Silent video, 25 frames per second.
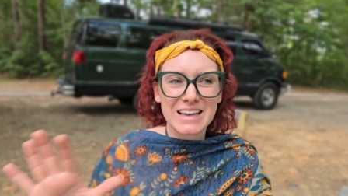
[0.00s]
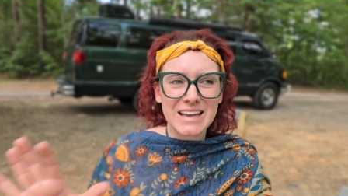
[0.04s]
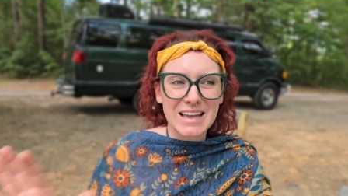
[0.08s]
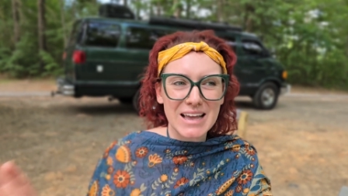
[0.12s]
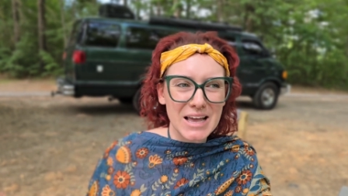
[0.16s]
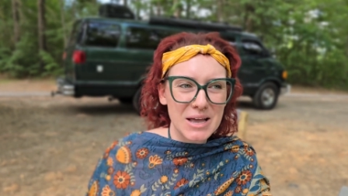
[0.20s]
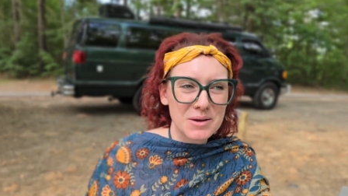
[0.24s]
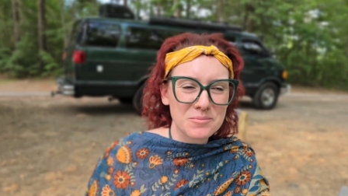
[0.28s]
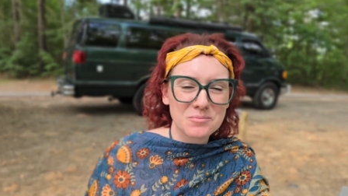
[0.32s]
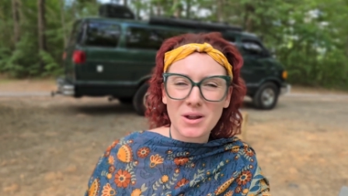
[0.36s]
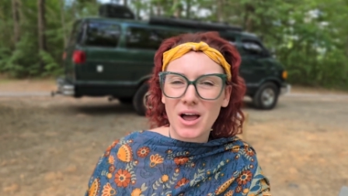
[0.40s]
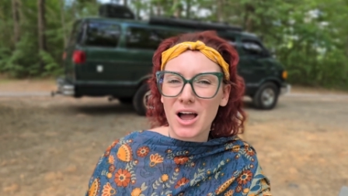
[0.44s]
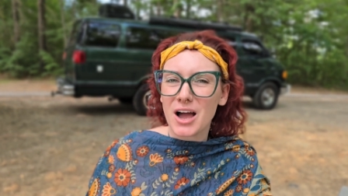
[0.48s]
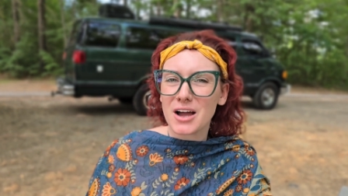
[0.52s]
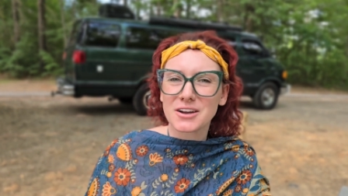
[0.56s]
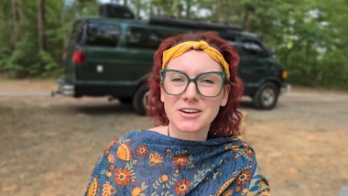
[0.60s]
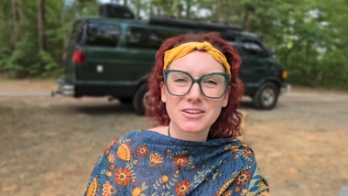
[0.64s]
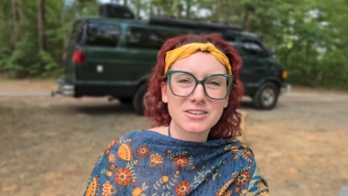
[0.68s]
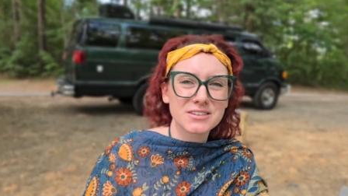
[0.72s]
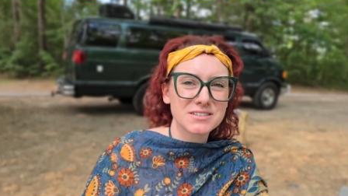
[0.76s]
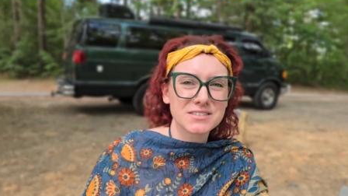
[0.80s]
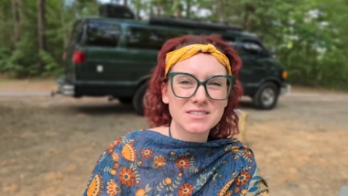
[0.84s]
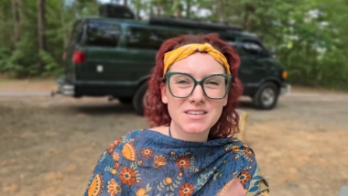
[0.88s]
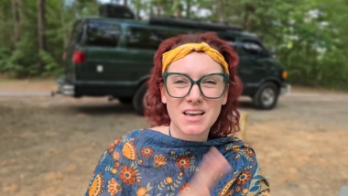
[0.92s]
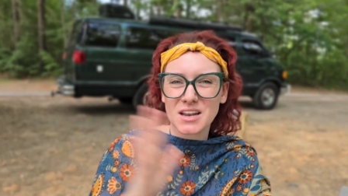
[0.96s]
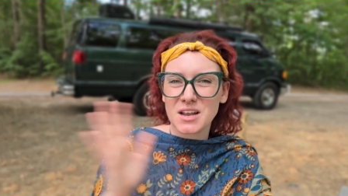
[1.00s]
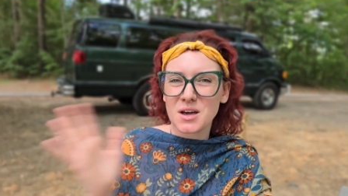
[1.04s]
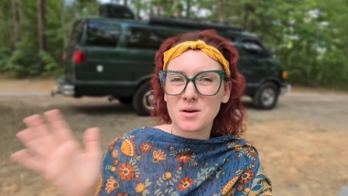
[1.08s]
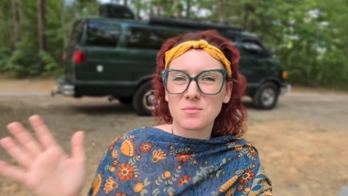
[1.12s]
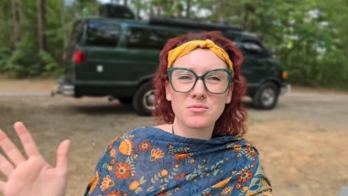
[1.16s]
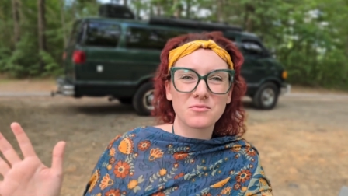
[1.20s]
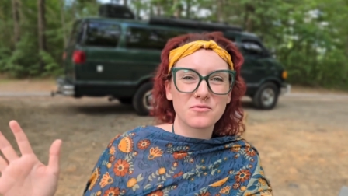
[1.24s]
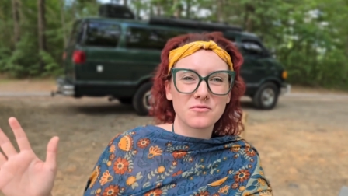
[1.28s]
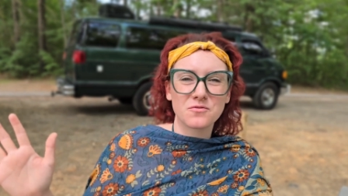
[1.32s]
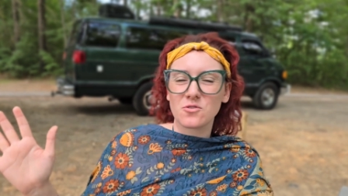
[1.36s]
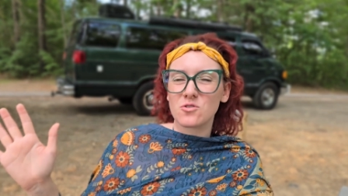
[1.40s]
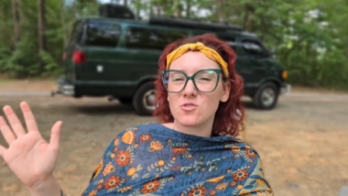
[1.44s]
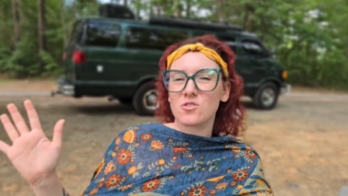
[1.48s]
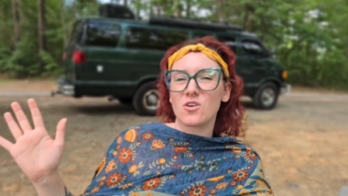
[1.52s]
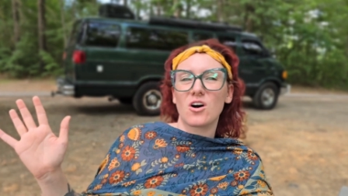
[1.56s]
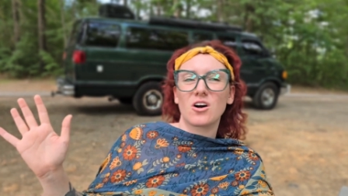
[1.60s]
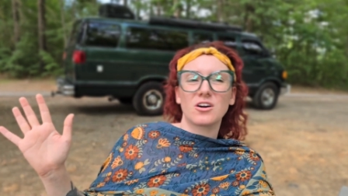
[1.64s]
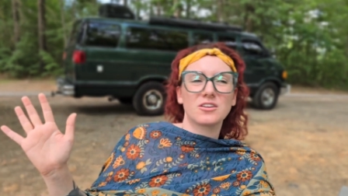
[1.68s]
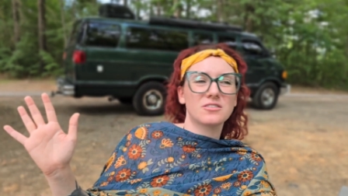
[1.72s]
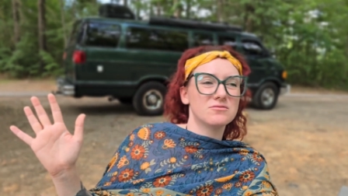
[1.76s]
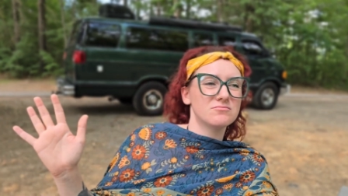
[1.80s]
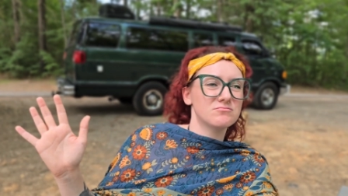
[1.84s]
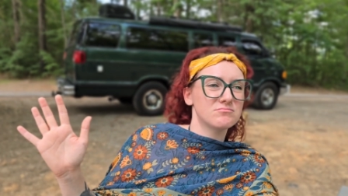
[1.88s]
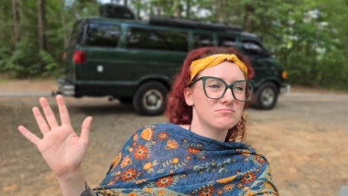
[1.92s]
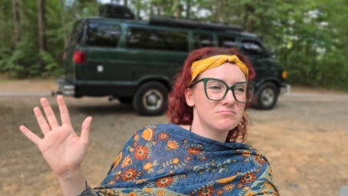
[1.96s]
am not gonna set up
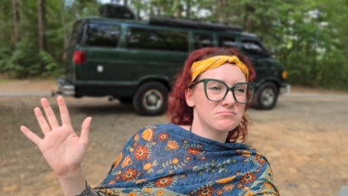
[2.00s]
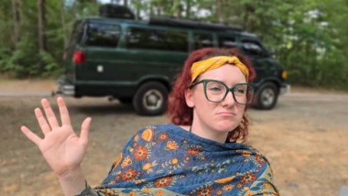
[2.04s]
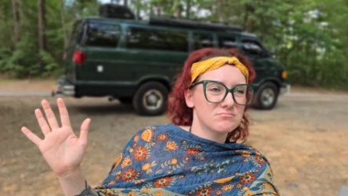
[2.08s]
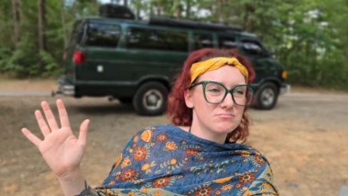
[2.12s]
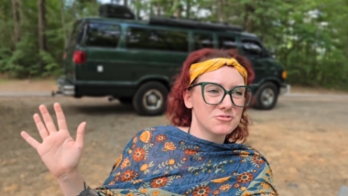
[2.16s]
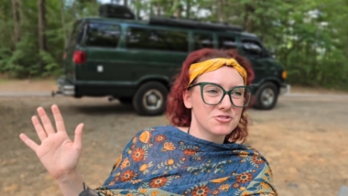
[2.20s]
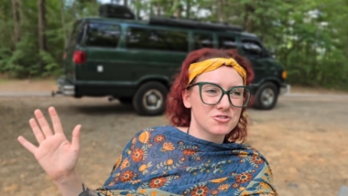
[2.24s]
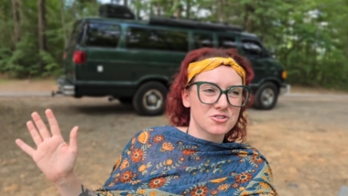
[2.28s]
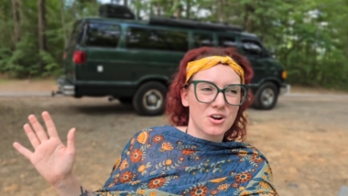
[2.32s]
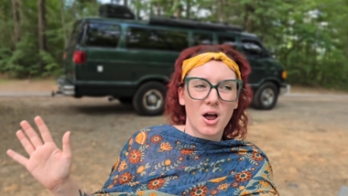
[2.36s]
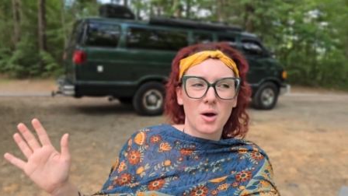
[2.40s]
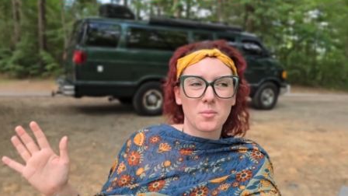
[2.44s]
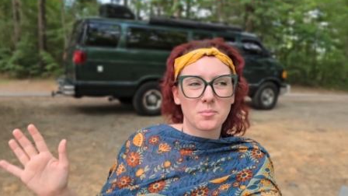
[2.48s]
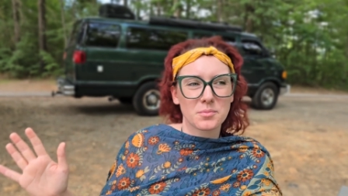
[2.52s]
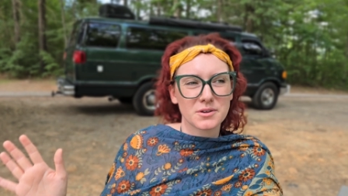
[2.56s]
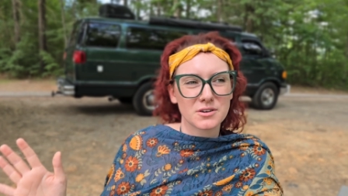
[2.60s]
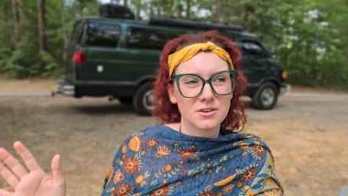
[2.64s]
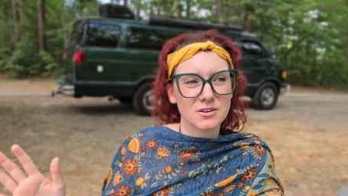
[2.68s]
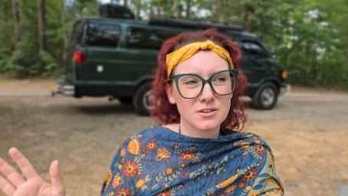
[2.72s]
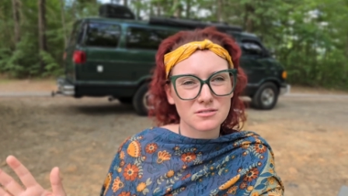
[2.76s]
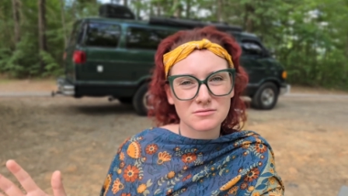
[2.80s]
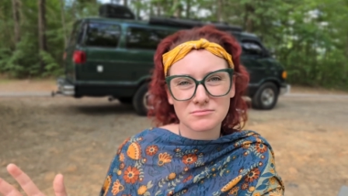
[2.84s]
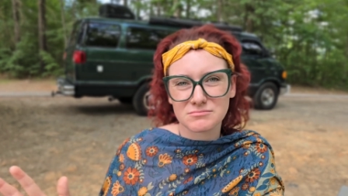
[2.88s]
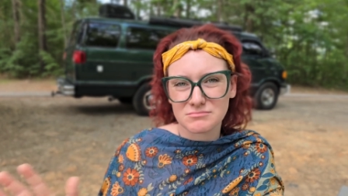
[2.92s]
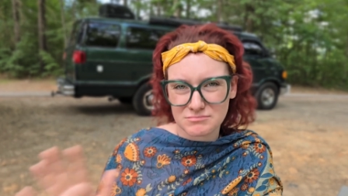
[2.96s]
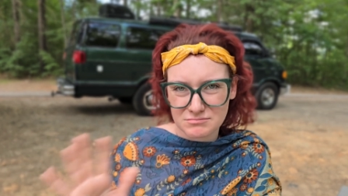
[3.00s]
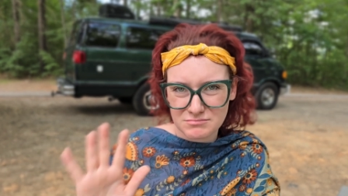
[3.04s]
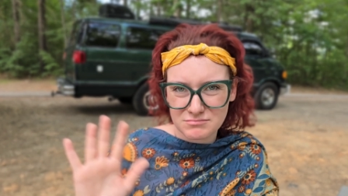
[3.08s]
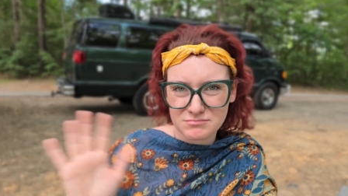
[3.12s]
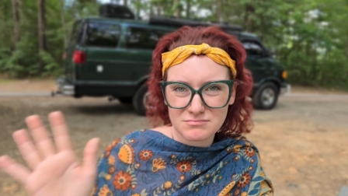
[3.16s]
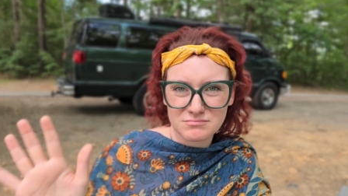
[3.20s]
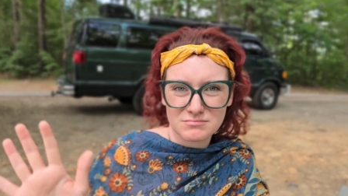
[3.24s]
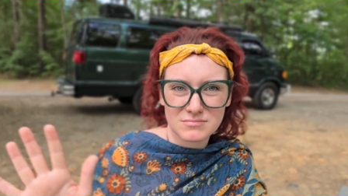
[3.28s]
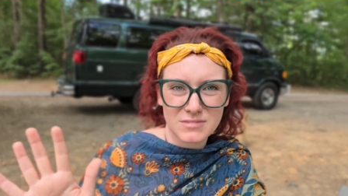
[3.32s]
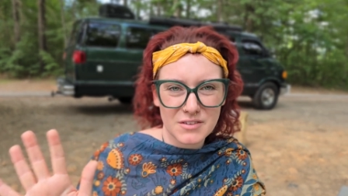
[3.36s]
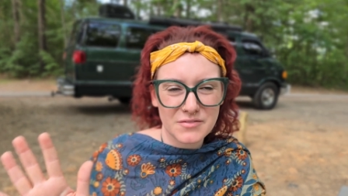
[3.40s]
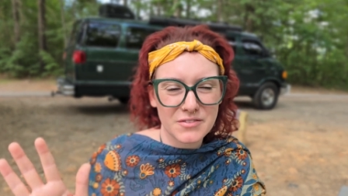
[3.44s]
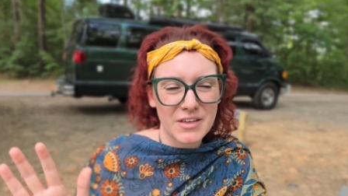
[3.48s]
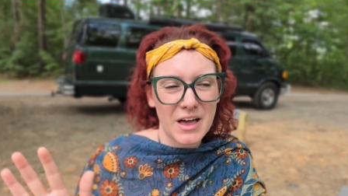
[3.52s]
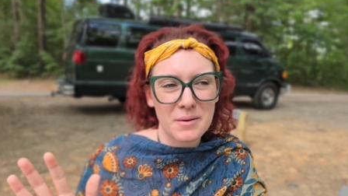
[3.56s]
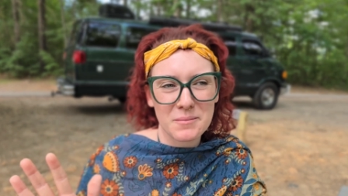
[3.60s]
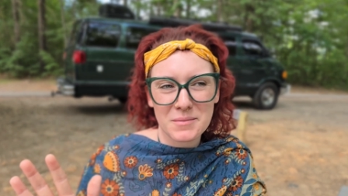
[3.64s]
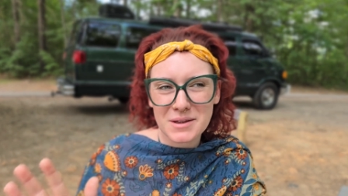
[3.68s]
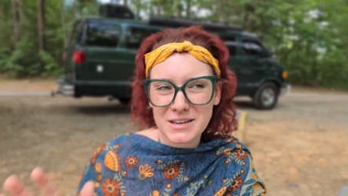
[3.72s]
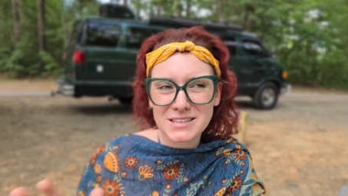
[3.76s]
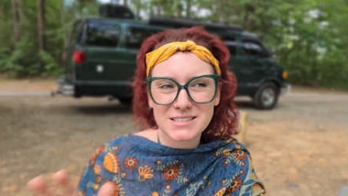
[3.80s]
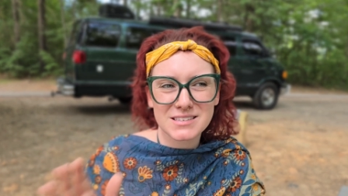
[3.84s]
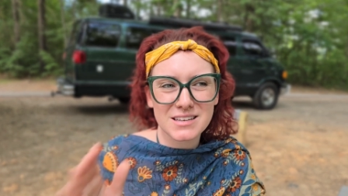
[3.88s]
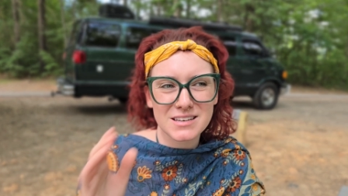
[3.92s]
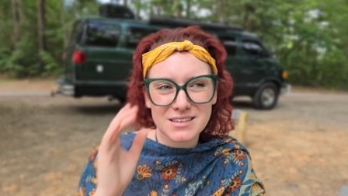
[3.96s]
full-on shop here, if that
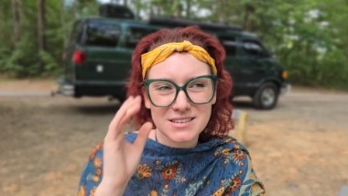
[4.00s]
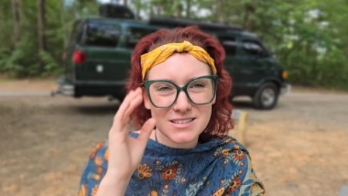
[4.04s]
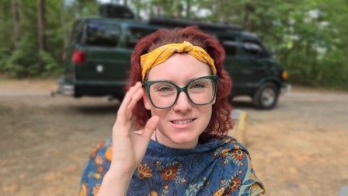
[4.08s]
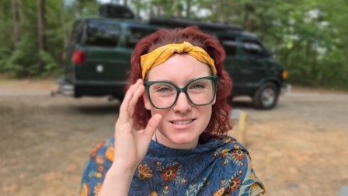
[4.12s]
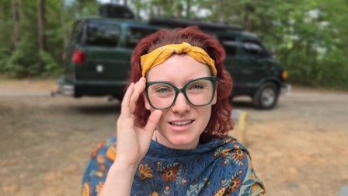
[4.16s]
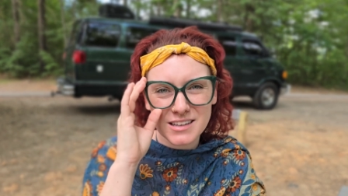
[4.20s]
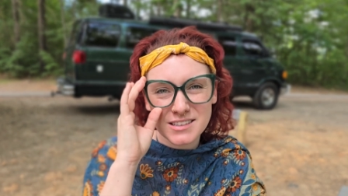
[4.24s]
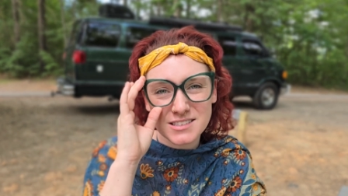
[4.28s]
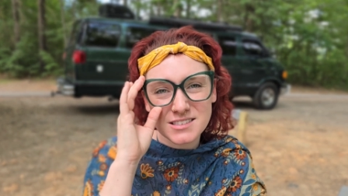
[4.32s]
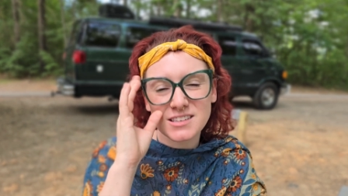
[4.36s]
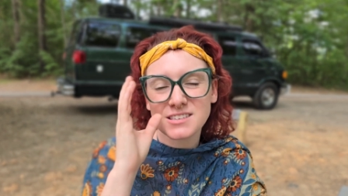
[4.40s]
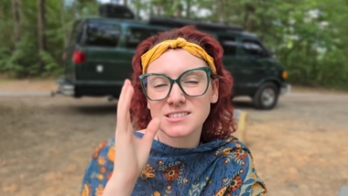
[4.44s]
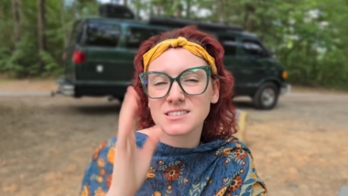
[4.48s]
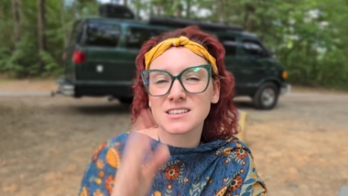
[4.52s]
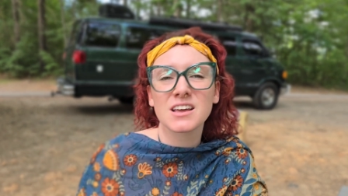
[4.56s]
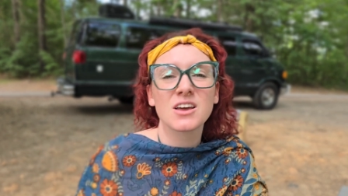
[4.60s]
makes any sense.